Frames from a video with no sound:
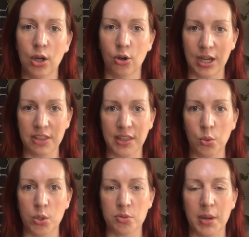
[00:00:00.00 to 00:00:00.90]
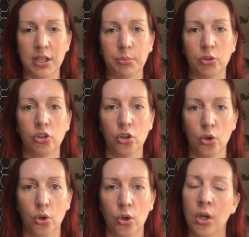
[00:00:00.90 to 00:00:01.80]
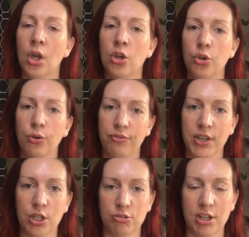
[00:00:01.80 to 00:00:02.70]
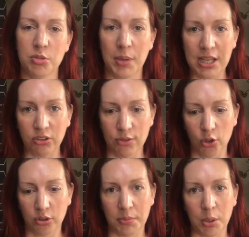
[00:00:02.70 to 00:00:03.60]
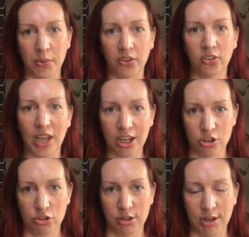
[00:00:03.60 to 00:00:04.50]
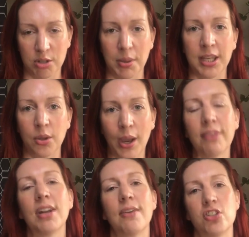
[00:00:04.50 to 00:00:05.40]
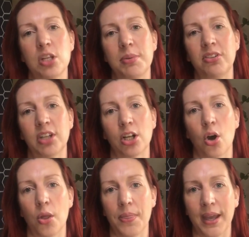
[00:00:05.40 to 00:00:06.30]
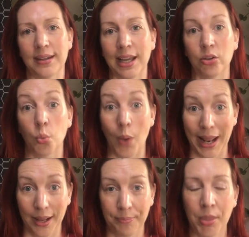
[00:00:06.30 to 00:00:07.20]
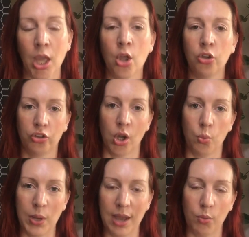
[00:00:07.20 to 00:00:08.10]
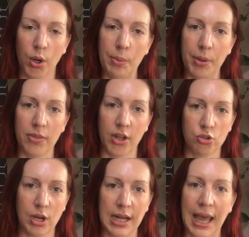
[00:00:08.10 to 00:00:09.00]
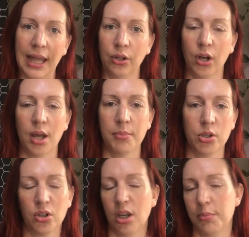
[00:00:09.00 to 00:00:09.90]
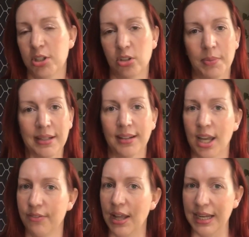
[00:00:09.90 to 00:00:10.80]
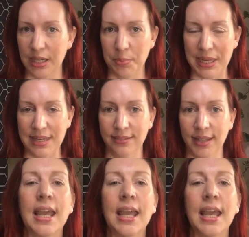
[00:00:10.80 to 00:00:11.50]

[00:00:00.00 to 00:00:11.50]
or anything which might obscure your vehicle reg plate, so you've got something with a secondary reg plate, you have to have a GB sticker on that as well. So we have one on both our trailer and on our motorhome. It just makes life a little bit easier.